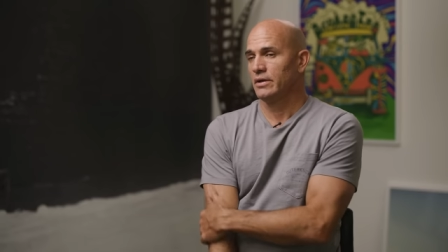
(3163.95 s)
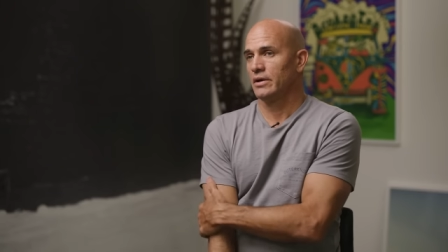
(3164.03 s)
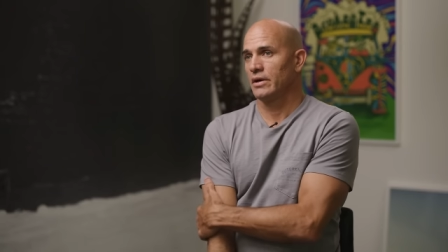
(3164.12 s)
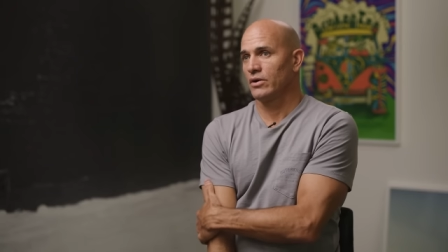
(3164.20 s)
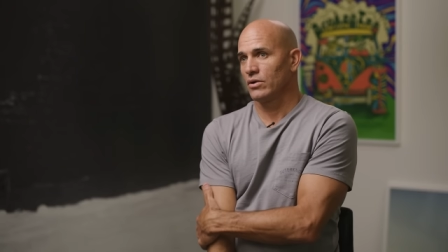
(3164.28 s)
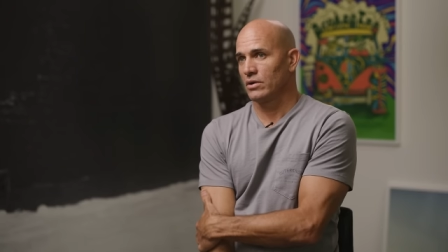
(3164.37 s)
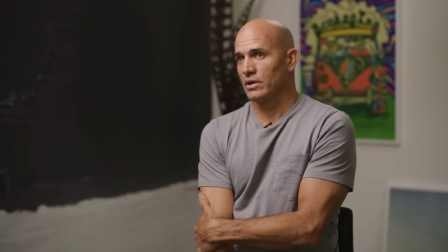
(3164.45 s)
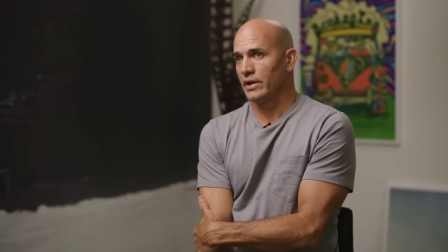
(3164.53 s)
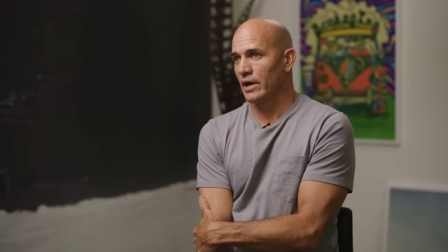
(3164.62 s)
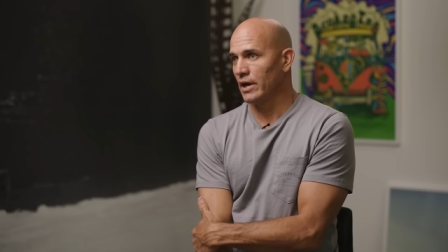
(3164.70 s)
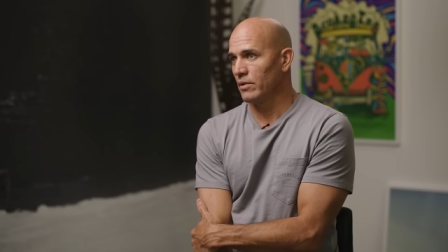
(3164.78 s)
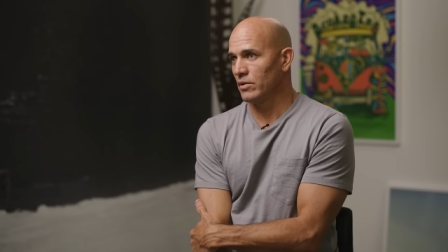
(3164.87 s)
I go to
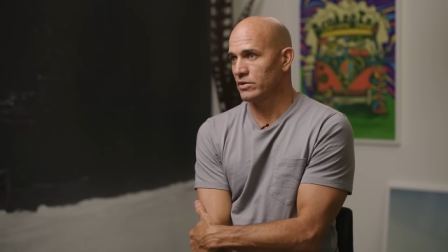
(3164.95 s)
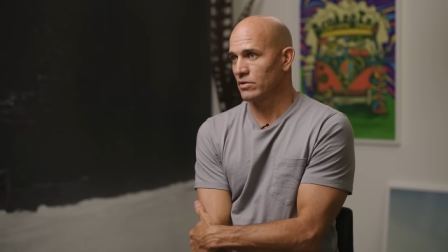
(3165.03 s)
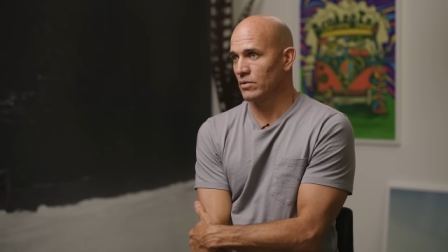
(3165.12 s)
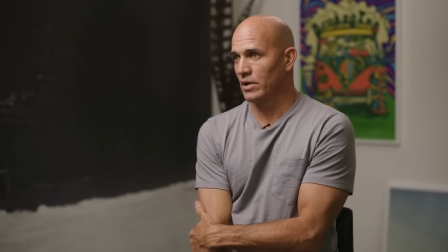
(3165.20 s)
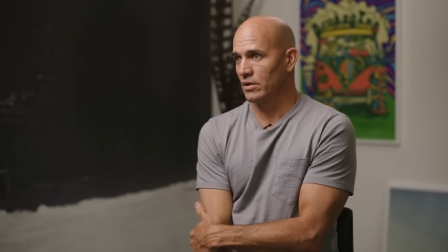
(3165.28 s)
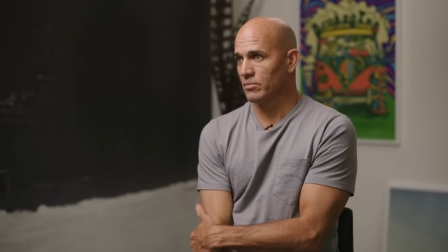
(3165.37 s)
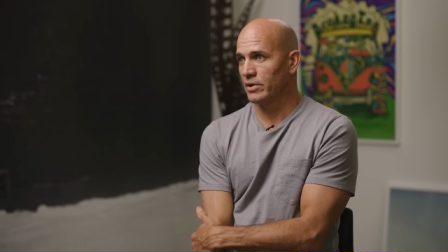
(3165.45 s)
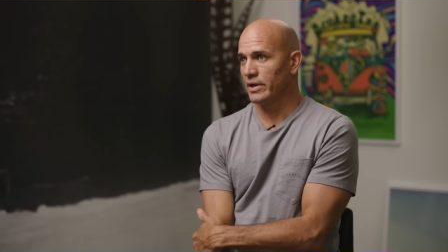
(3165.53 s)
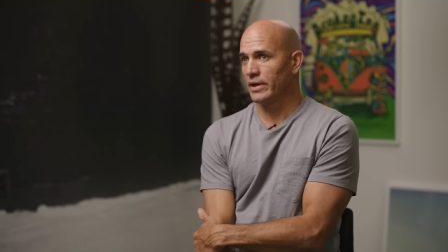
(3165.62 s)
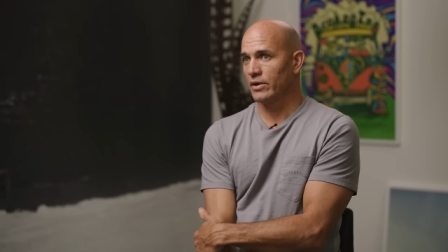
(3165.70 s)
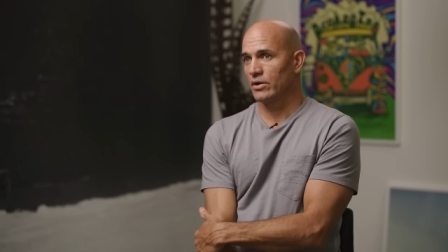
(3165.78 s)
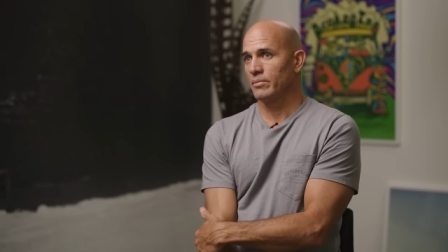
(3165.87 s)
Lanai once in a while and
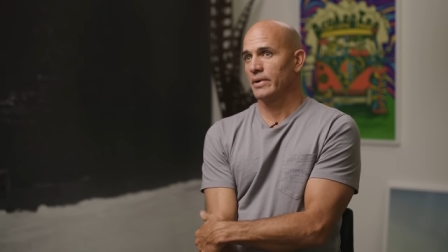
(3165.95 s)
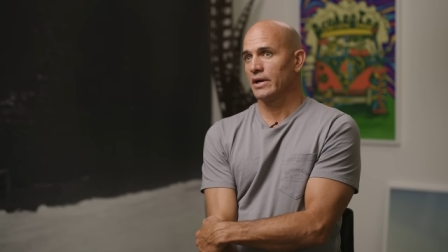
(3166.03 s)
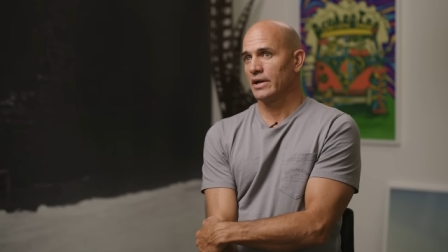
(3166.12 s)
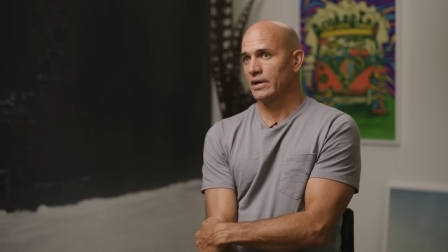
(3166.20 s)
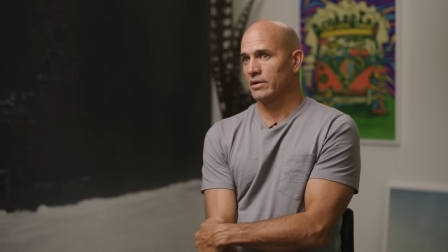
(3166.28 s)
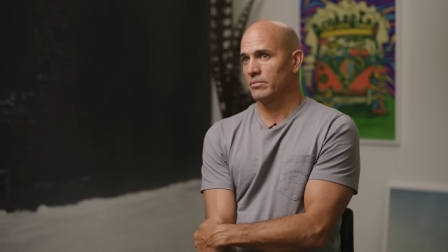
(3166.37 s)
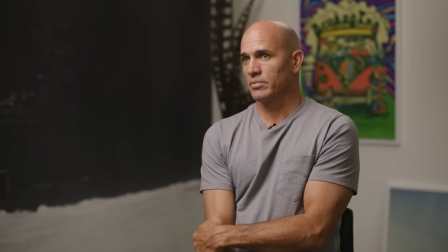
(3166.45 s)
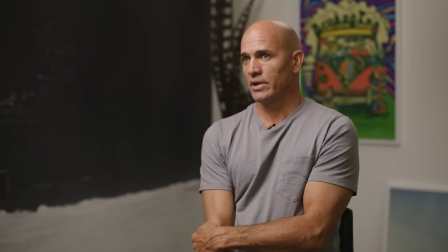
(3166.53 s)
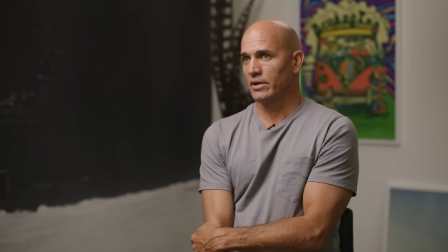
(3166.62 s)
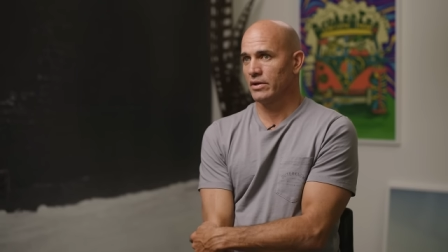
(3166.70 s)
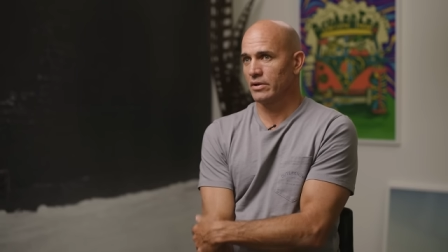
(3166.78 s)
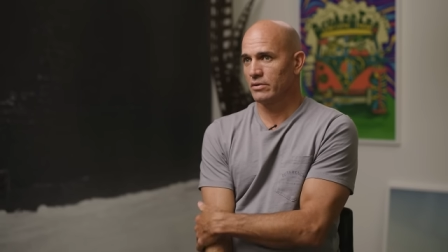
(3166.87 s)
play. I go to Big Island and
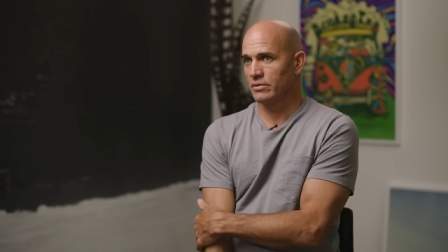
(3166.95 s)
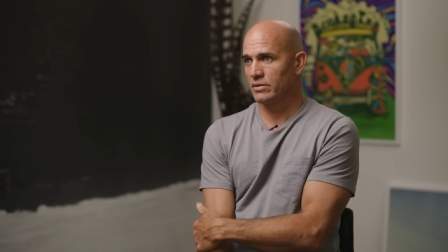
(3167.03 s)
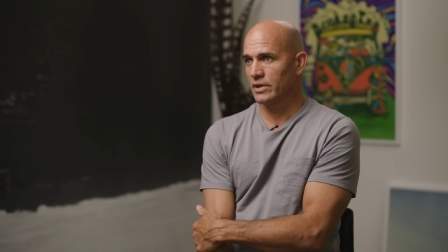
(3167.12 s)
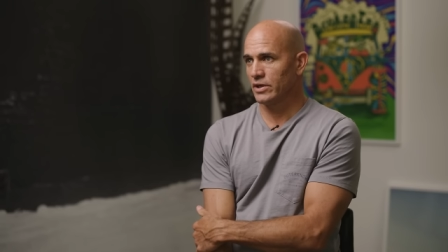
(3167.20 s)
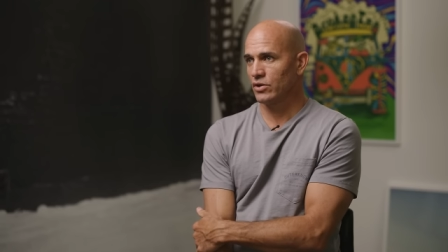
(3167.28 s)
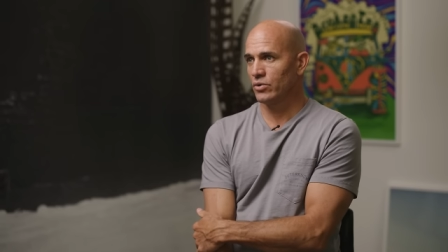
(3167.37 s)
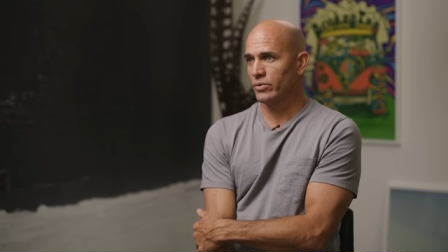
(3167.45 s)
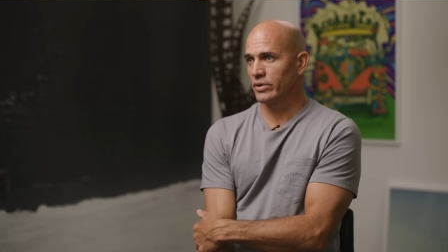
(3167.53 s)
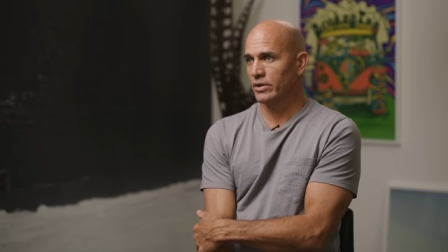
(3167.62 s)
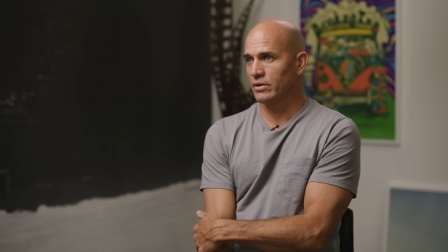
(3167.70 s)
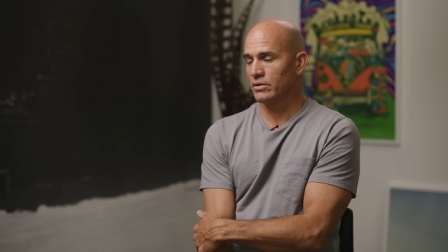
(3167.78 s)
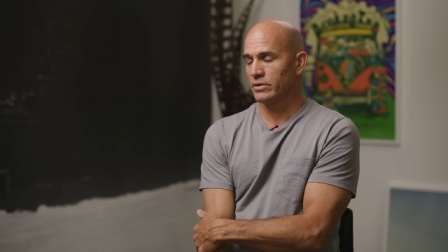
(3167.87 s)
play like
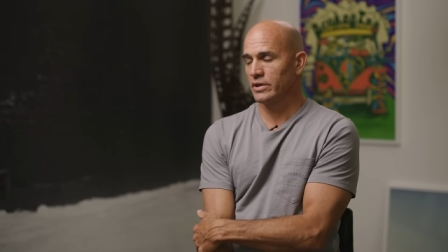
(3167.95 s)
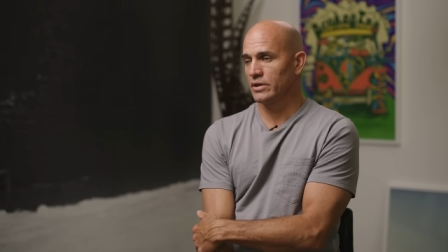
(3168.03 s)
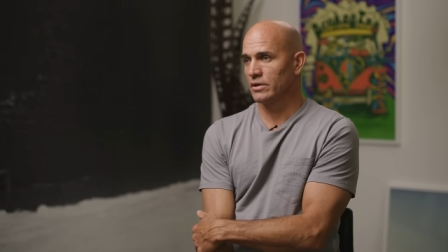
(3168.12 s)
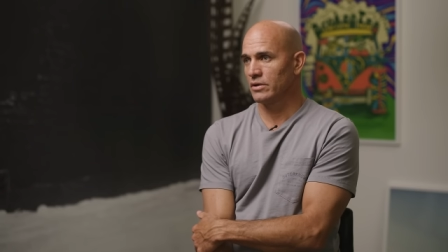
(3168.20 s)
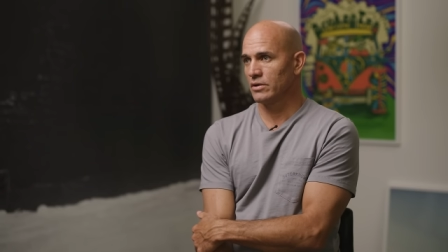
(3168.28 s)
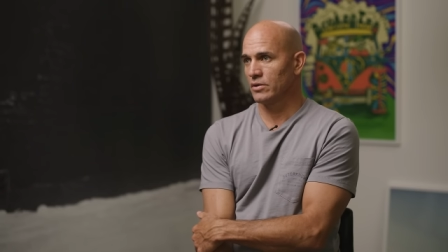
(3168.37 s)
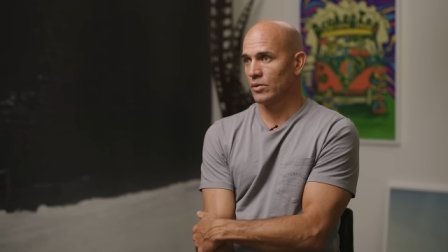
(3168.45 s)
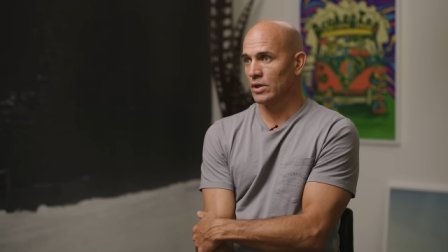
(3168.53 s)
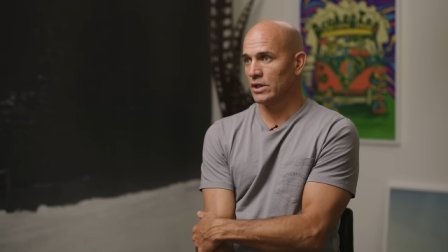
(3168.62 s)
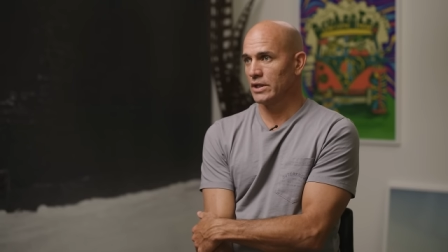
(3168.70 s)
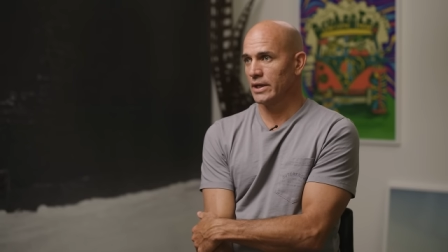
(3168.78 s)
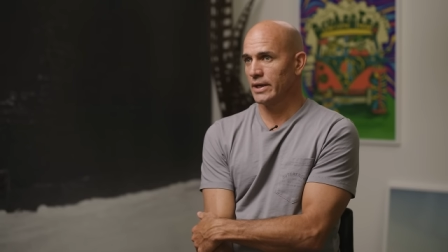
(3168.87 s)
Kukio or
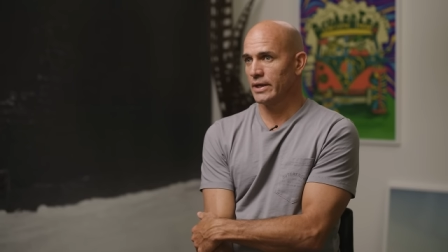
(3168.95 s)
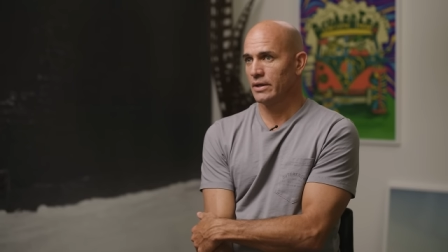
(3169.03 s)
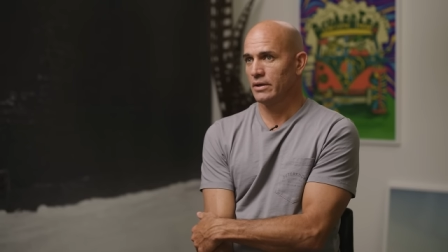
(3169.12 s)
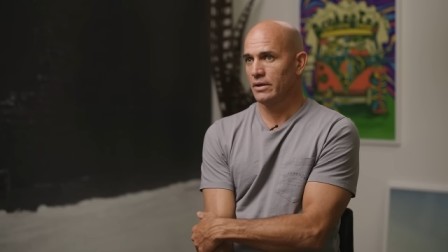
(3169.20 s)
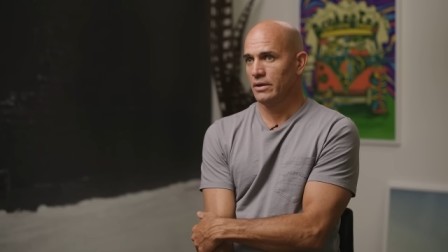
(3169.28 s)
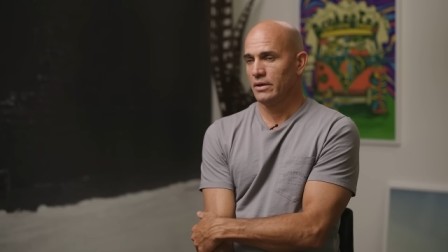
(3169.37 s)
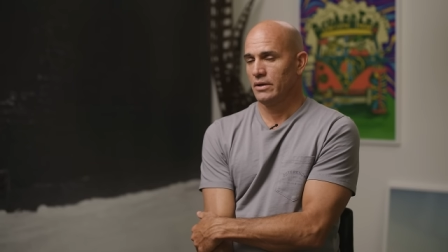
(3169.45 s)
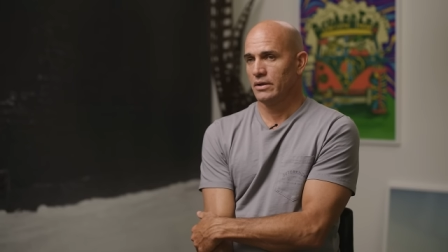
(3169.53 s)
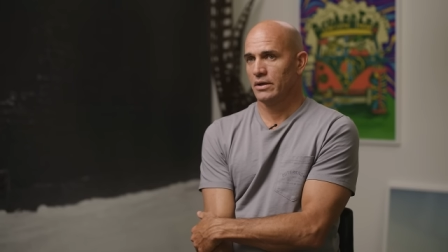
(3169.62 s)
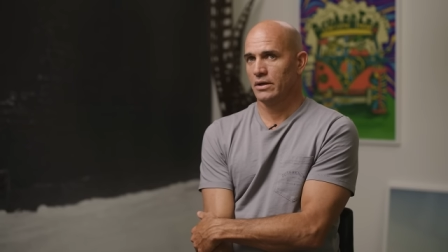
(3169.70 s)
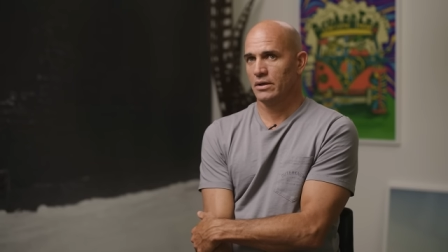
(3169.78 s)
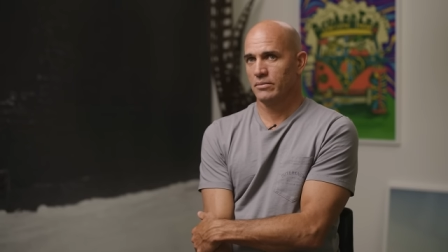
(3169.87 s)
Hualalai. Mm -hmm
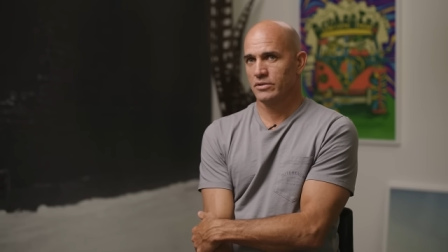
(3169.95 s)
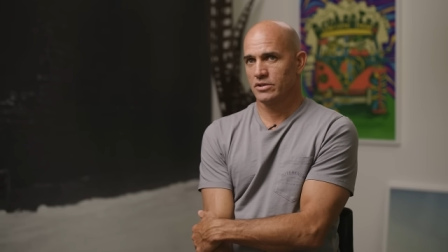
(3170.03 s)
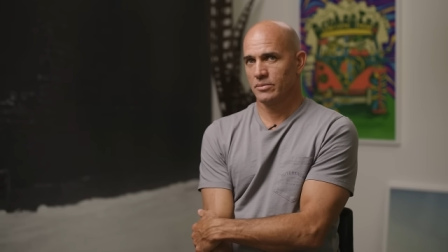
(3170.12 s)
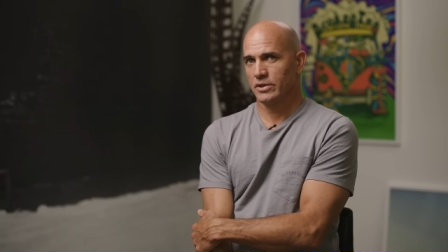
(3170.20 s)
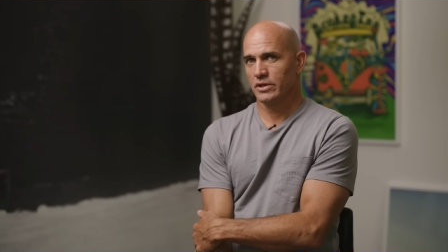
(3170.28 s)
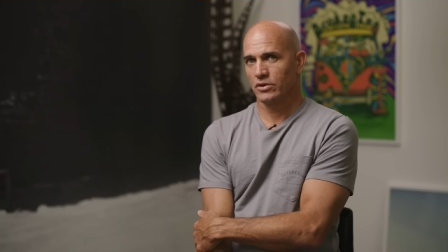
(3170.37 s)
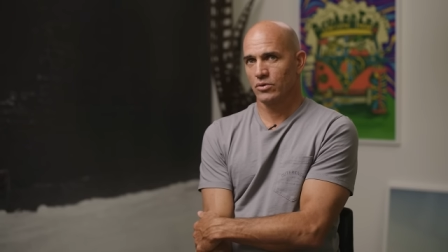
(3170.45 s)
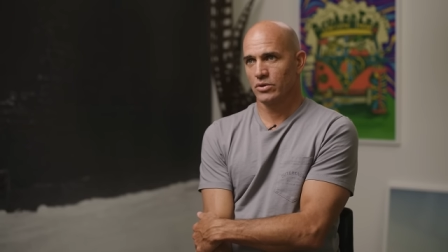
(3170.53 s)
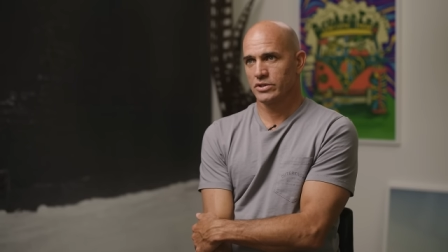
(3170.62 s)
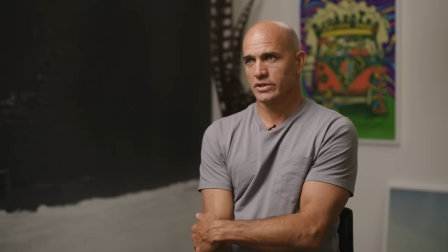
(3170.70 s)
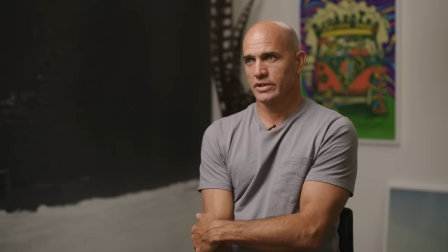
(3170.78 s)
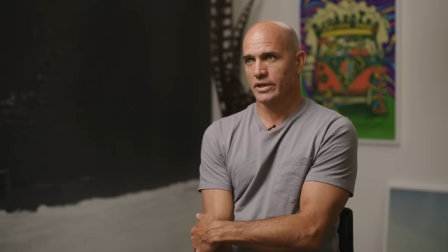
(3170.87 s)
um, some of the other
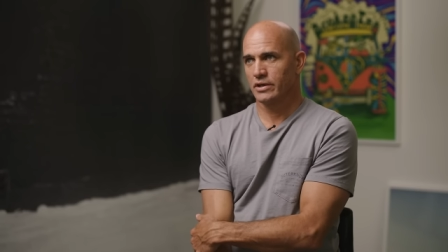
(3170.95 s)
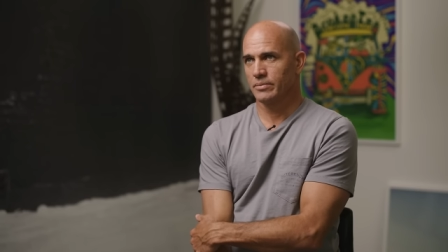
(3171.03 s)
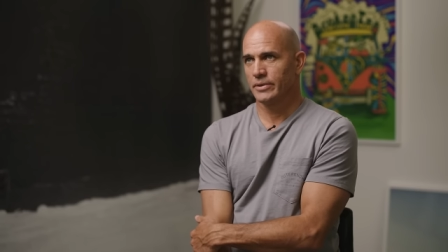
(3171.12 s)
courses there.